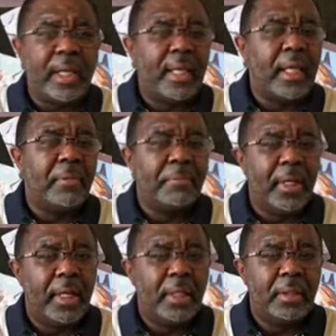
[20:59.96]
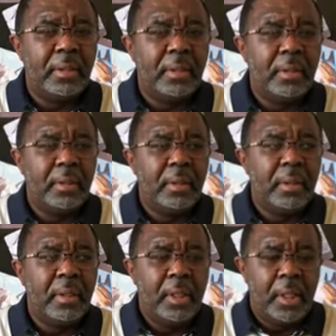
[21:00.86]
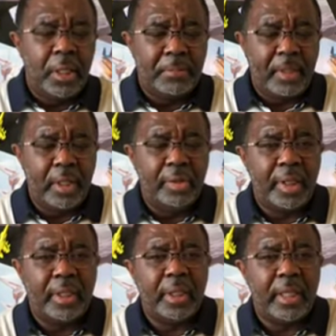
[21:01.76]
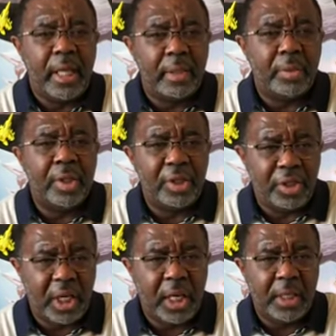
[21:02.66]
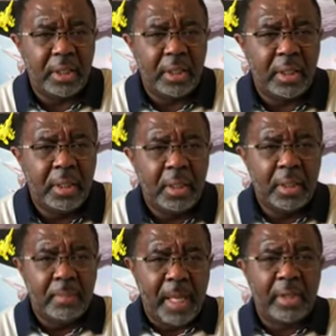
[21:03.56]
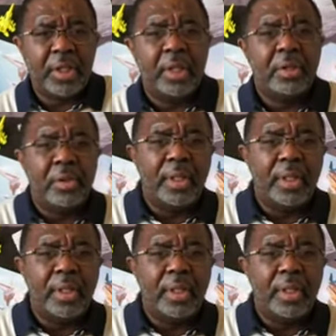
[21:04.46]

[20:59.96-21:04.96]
and they get afraid. It's because they couldn't handle his change. May I tell you